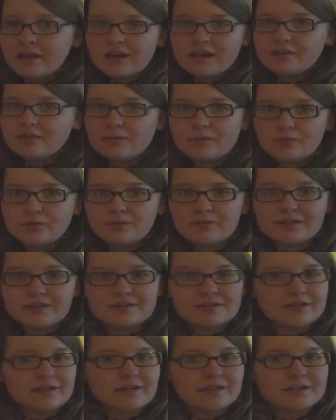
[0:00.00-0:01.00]
in the
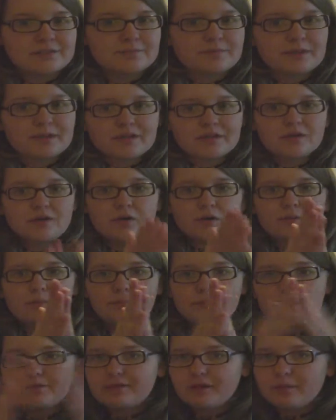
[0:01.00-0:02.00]
movies, there has been no
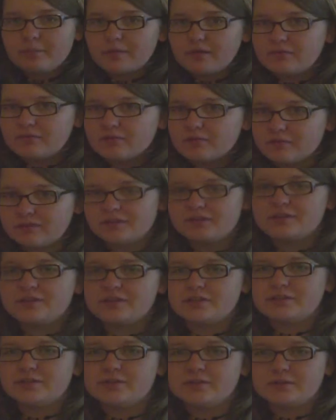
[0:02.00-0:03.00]
build-up of the
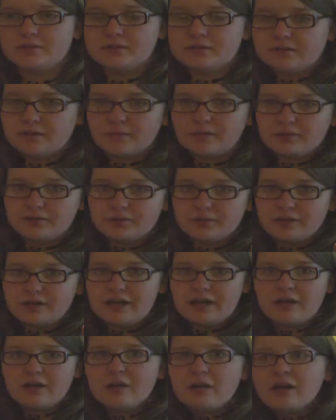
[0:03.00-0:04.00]
relationship between Dumbledore and
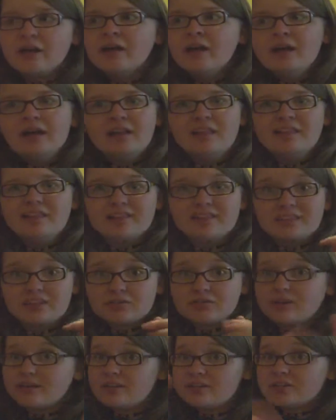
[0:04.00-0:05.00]
Harry. Like, they
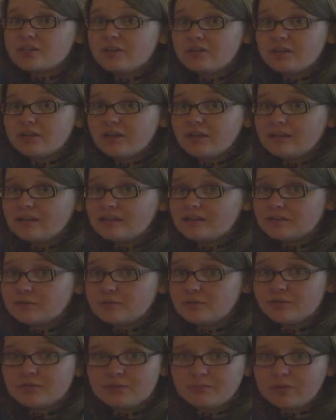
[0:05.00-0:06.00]
tried to shove it on in this
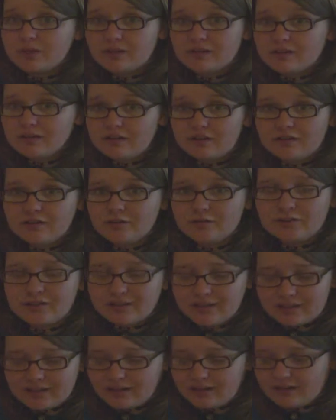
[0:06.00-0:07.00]
movie, but you
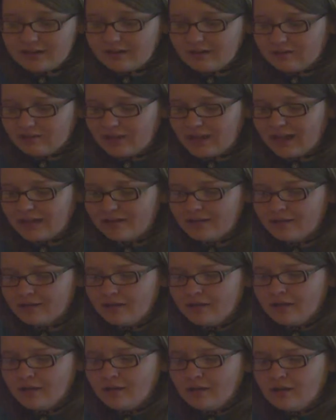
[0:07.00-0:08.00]
didn't get any of that.
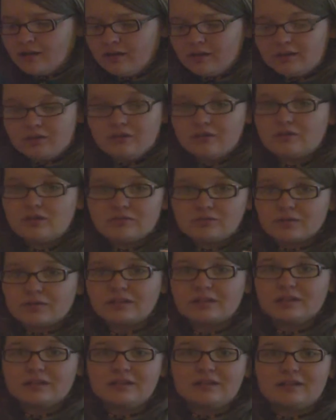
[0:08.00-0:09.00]
You didn't
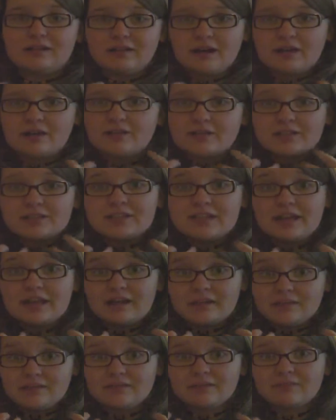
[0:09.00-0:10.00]
really
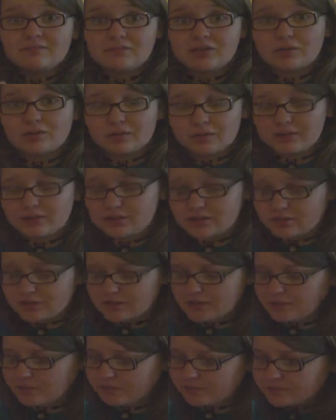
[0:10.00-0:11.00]
understand the
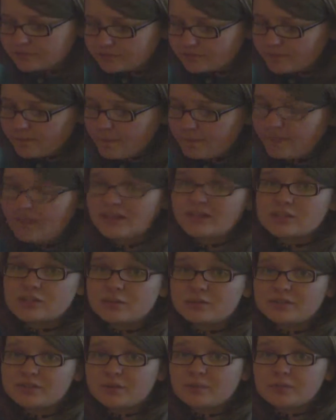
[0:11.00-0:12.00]
relationship. And
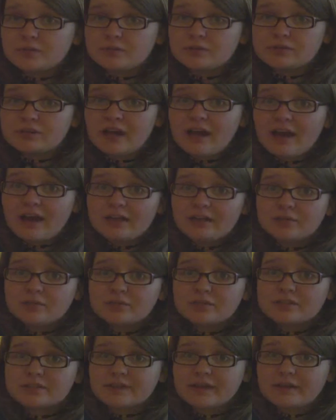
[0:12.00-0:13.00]
so when Dumbledore died, you
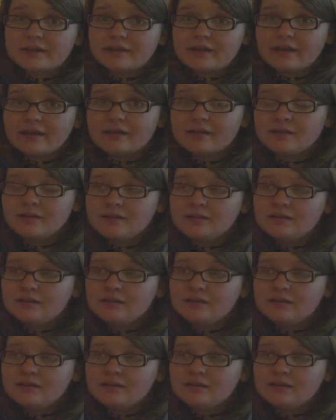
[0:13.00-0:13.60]
were just kind of like,